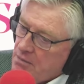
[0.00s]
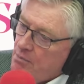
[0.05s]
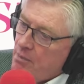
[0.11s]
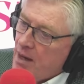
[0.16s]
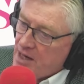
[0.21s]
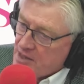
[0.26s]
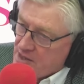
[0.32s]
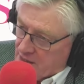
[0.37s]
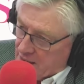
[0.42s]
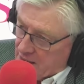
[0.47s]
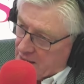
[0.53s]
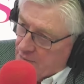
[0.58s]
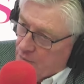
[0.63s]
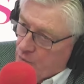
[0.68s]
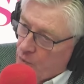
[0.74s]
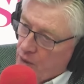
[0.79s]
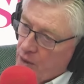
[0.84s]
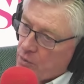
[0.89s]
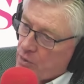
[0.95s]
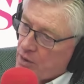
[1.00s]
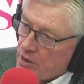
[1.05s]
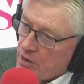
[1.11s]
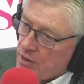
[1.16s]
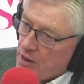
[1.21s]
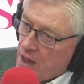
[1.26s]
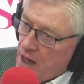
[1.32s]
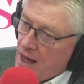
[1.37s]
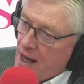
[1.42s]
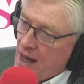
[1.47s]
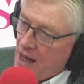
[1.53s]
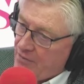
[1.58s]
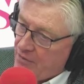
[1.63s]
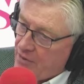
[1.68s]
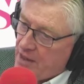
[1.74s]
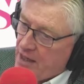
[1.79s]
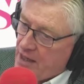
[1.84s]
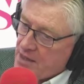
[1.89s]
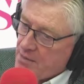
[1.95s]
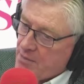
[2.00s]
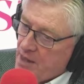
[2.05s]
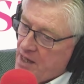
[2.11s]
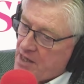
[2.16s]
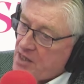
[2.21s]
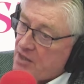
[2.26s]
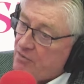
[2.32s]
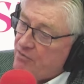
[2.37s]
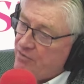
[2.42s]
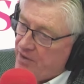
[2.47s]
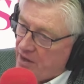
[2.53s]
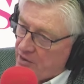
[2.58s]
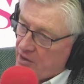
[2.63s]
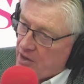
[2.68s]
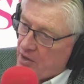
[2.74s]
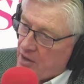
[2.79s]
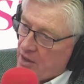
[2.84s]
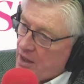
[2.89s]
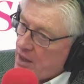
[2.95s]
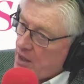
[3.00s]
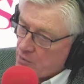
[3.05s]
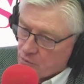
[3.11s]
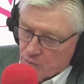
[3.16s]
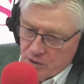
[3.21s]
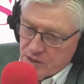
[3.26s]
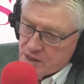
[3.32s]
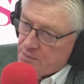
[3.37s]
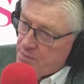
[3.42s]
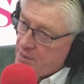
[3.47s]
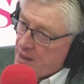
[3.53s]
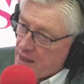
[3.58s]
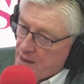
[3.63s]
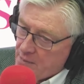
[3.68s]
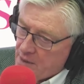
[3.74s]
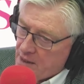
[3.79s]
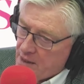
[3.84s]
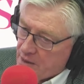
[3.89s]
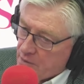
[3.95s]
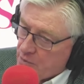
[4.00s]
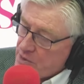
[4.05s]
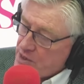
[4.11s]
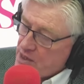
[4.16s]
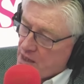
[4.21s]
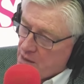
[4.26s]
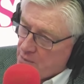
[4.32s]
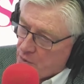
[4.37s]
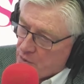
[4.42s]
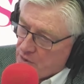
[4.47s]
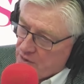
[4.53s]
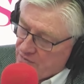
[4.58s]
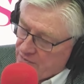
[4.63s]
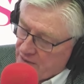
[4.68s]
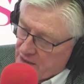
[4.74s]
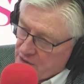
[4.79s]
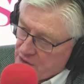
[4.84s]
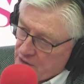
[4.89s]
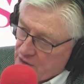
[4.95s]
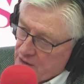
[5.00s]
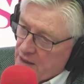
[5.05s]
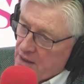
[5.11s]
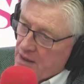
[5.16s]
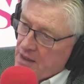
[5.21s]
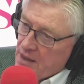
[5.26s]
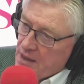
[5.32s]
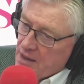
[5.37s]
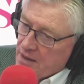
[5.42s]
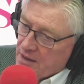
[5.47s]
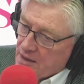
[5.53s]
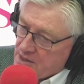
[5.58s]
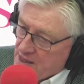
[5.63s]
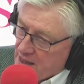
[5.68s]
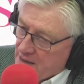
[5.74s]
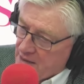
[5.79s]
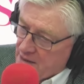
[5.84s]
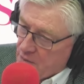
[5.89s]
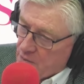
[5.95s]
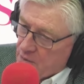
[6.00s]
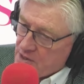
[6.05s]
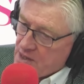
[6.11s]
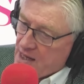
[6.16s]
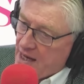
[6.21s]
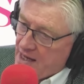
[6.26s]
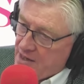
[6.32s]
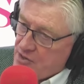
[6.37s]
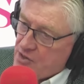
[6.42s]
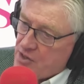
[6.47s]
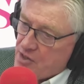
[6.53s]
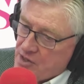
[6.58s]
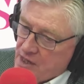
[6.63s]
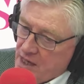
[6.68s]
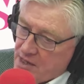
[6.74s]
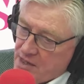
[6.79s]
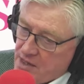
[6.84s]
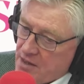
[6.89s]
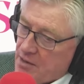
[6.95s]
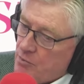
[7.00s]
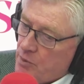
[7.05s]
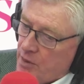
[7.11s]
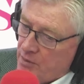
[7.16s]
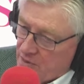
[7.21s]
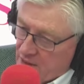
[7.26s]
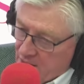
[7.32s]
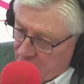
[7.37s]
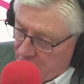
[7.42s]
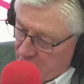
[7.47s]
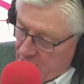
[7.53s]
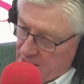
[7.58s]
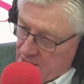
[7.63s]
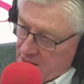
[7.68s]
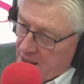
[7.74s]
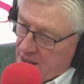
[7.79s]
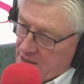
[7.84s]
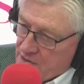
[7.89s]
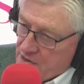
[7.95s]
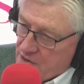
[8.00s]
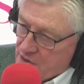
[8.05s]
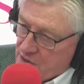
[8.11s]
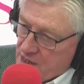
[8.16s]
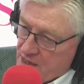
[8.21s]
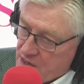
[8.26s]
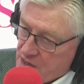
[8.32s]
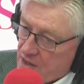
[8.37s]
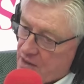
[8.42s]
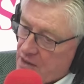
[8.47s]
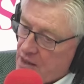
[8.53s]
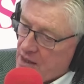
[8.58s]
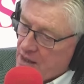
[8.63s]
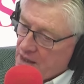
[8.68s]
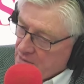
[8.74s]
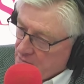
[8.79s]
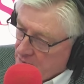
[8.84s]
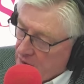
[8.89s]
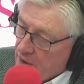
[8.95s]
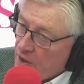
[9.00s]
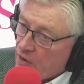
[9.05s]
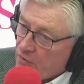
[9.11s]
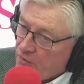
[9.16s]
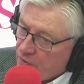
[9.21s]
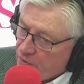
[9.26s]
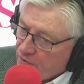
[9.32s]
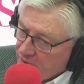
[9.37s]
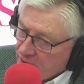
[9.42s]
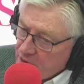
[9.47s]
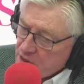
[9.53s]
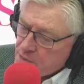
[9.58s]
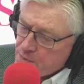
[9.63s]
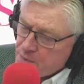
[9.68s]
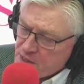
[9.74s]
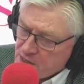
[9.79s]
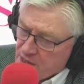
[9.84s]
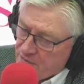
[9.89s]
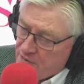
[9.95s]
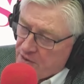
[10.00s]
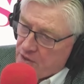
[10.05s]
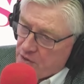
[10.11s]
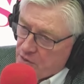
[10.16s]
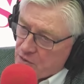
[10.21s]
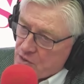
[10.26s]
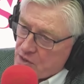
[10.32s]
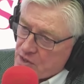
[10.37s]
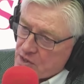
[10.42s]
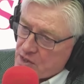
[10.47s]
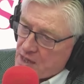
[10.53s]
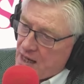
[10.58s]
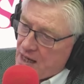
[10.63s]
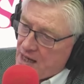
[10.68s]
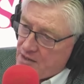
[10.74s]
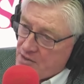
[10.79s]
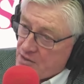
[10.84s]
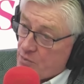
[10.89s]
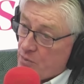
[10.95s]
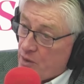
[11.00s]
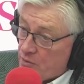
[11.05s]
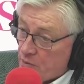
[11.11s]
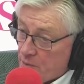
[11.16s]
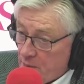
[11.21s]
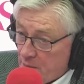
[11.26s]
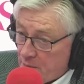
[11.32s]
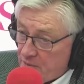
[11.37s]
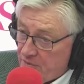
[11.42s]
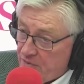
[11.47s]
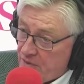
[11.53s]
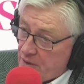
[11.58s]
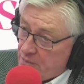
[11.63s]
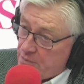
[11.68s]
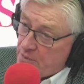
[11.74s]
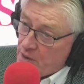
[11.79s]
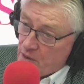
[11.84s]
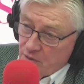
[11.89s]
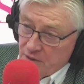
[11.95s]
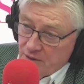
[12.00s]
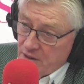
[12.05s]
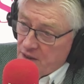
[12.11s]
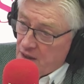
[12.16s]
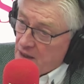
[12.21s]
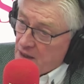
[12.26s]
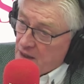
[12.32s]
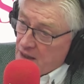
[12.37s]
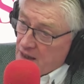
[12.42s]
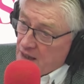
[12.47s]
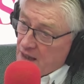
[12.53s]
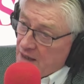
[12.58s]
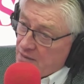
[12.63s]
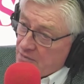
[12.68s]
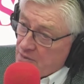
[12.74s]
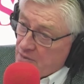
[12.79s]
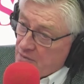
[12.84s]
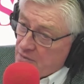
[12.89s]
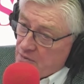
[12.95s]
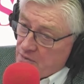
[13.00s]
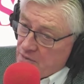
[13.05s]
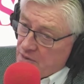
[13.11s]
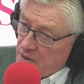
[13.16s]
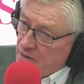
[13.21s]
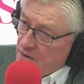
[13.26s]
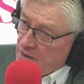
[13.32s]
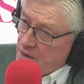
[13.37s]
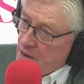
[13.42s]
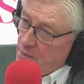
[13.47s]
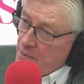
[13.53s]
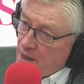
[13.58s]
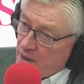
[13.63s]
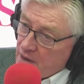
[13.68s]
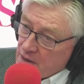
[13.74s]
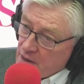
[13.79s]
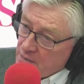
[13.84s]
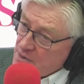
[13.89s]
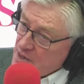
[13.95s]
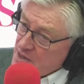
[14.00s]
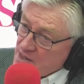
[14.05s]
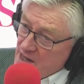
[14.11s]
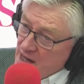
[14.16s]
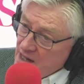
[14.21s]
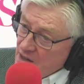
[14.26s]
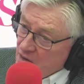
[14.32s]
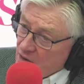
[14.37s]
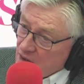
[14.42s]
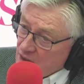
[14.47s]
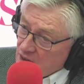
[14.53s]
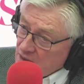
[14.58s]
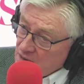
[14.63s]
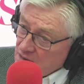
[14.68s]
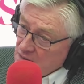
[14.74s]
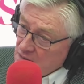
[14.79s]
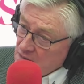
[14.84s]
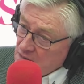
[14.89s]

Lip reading: Masking. We were advocating masking very early on. Once it became clear it was an airborne infection. The second thing was antigen testing. We were advocating antigen testing, you know, for very specific uses. And we remember Philip Nolan comparing them to snake oil.